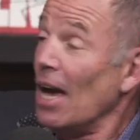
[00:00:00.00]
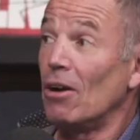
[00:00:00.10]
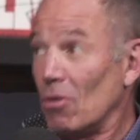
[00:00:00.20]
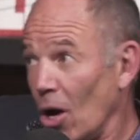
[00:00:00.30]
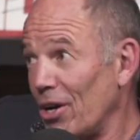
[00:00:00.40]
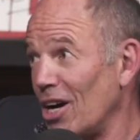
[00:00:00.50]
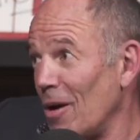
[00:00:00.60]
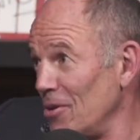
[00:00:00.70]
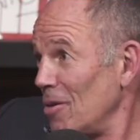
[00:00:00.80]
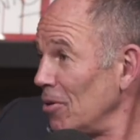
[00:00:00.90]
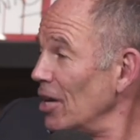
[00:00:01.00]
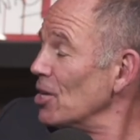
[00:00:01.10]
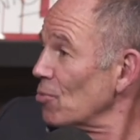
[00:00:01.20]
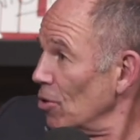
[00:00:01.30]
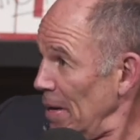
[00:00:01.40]
And growing up in a
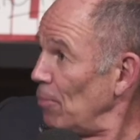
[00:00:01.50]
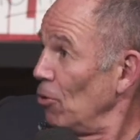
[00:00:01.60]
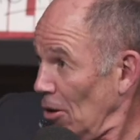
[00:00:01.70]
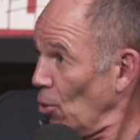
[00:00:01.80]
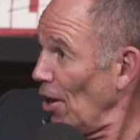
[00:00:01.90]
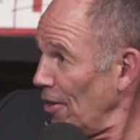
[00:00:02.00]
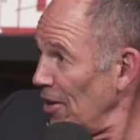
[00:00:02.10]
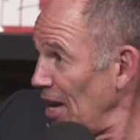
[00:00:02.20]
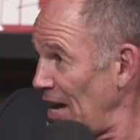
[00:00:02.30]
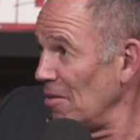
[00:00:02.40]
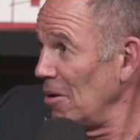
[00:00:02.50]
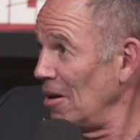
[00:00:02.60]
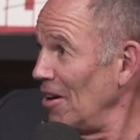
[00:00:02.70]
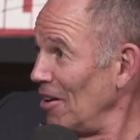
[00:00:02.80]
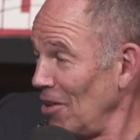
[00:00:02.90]
place where people are wealthy and
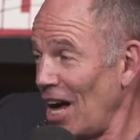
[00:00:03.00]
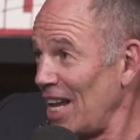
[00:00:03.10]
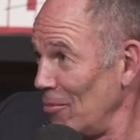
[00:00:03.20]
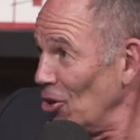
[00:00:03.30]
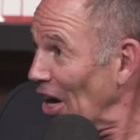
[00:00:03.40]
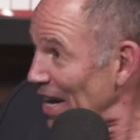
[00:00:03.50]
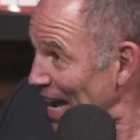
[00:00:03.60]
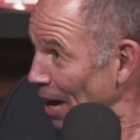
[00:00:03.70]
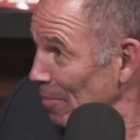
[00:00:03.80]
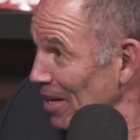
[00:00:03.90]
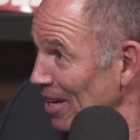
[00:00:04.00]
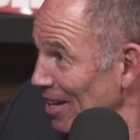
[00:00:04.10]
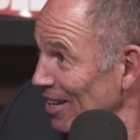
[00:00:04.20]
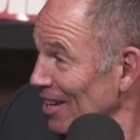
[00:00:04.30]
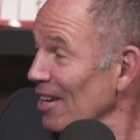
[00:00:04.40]
a lot of them are unhappy yeah.
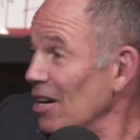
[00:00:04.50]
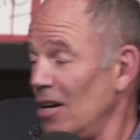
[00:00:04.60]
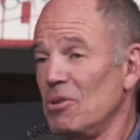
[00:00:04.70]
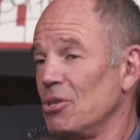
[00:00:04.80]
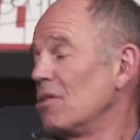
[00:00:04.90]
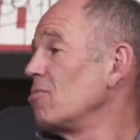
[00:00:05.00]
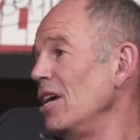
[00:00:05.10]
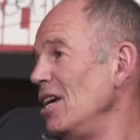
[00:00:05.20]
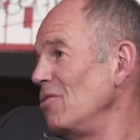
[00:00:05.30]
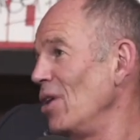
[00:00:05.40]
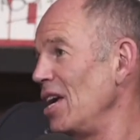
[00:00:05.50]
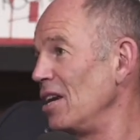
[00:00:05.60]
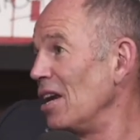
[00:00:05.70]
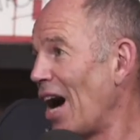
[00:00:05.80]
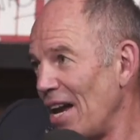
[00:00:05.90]
um, is a great way to
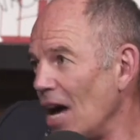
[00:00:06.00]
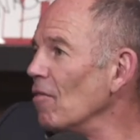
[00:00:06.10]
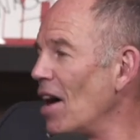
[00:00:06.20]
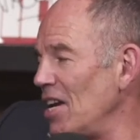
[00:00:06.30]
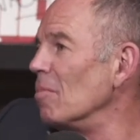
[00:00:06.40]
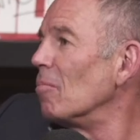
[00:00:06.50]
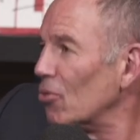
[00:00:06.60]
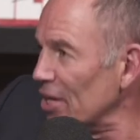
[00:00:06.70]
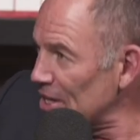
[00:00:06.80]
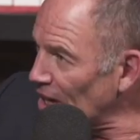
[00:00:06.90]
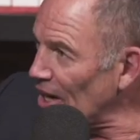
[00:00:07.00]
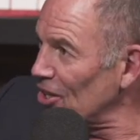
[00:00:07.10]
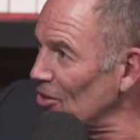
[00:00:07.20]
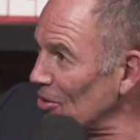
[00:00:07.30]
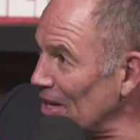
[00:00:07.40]
not have that imprint on
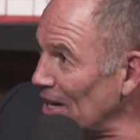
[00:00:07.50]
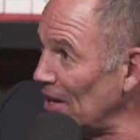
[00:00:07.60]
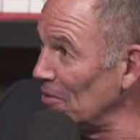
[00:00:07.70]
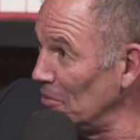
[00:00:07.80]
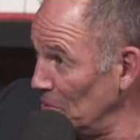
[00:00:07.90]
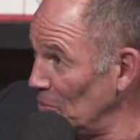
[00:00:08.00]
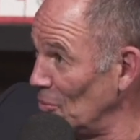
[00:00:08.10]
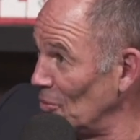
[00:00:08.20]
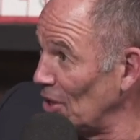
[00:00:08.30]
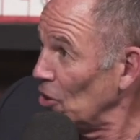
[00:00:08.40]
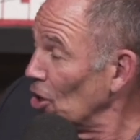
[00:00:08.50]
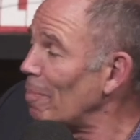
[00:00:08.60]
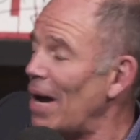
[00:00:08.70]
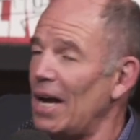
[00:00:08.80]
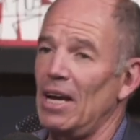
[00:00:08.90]
you. Yeah, that's and true. I, I never thought about when that. When I look
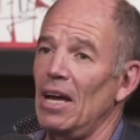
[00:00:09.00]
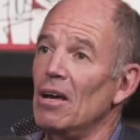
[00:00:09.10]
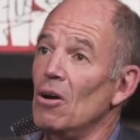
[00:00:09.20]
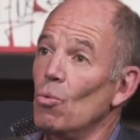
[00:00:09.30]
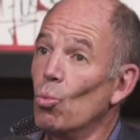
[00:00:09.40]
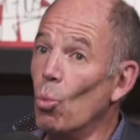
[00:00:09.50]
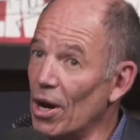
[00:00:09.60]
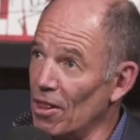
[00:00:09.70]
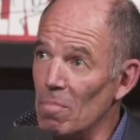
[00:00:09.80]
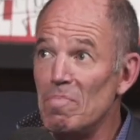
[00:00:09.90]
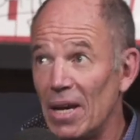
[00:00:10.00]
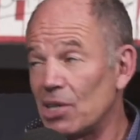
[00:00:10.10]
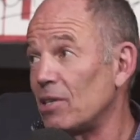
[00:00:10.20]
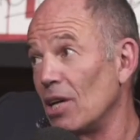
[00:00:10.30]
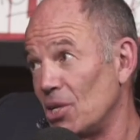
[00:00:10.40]
back at one of the
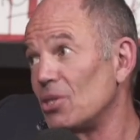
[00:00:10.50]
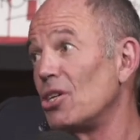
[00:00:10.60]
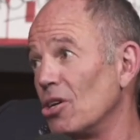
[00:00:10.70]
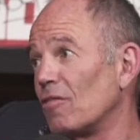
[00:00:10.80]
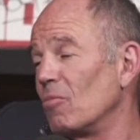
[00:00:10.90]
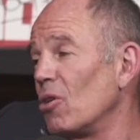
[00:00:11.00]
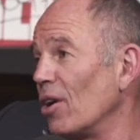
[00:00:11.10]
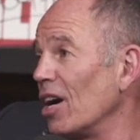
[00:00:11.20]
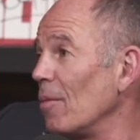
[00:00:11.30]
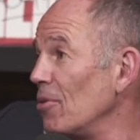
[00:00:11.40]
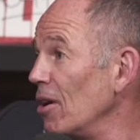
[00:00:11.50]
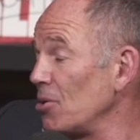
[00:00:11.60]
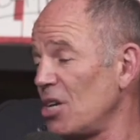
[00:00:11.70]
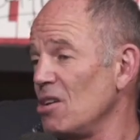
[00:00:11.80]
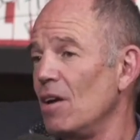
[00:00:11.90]
biggest lessons I took from growing up there
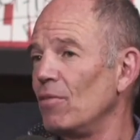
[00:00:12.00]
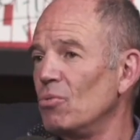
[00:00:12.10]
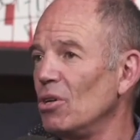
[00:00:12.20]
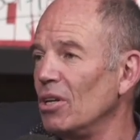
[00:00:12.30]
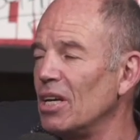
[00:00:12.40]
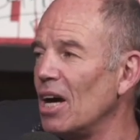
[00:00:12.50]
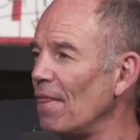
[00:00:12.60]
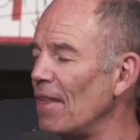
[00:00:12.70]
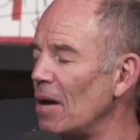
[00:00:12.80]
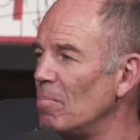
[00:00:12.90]
is I never really got that